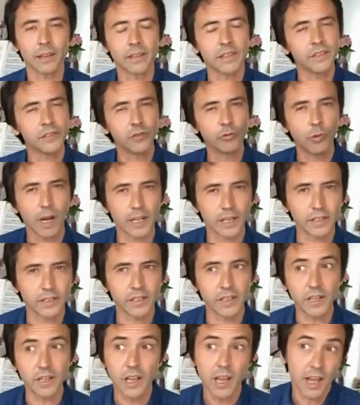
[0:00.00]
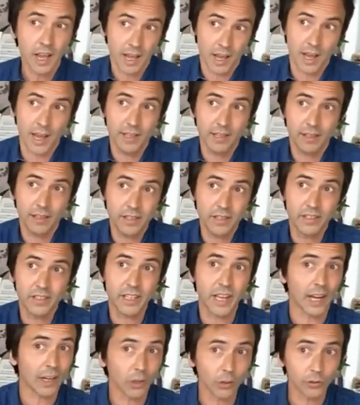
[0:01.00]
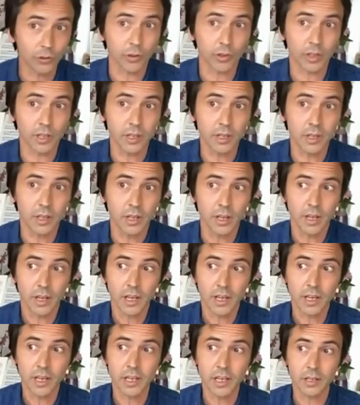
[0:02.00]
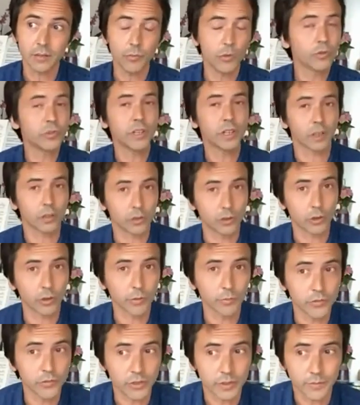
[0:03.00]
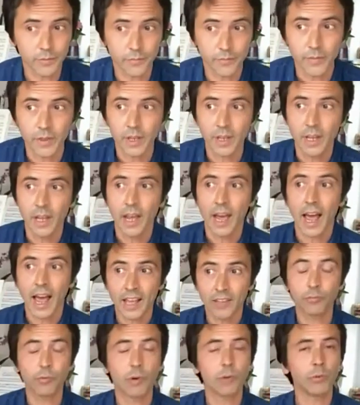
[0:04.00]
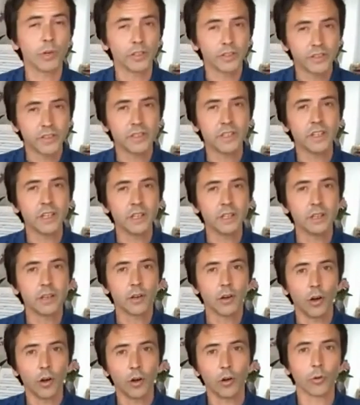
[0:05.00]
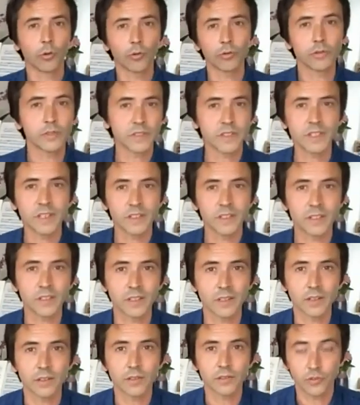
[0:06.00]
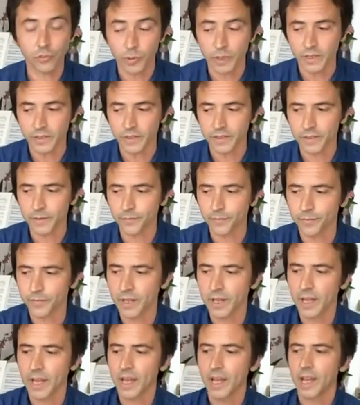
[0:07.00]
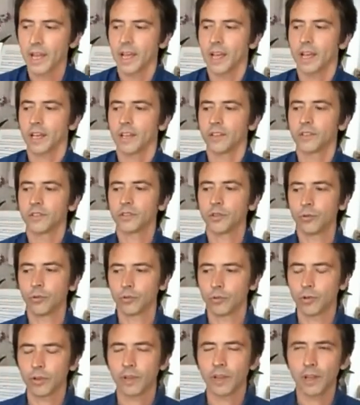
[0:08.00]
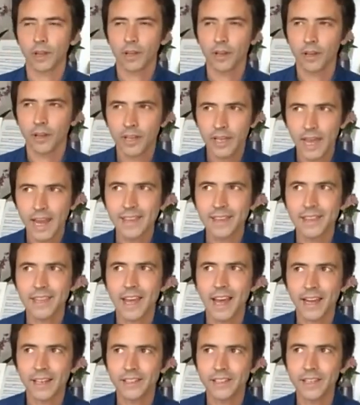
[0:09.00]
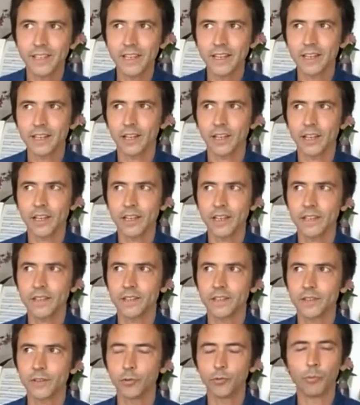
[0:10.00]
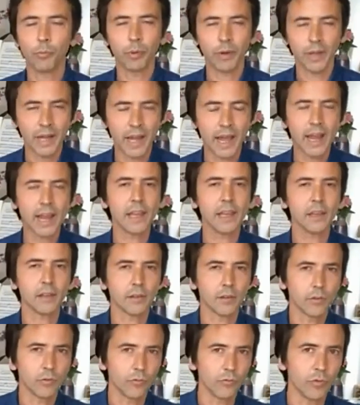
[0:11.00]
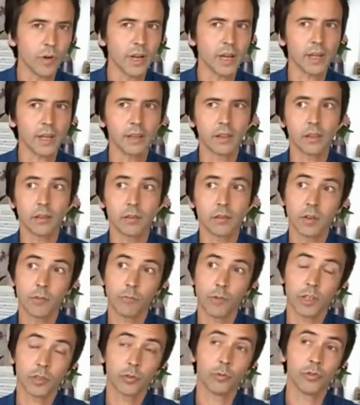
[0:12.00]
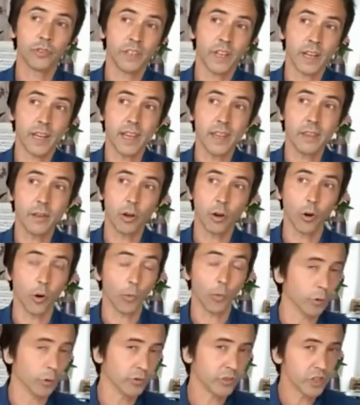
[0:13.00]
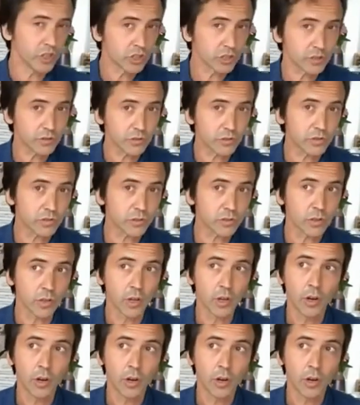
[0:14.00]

this duality and this galanterie in musical terms, as we will see along the 6 suites. So again, the idea is to play with, one could say, either oppositions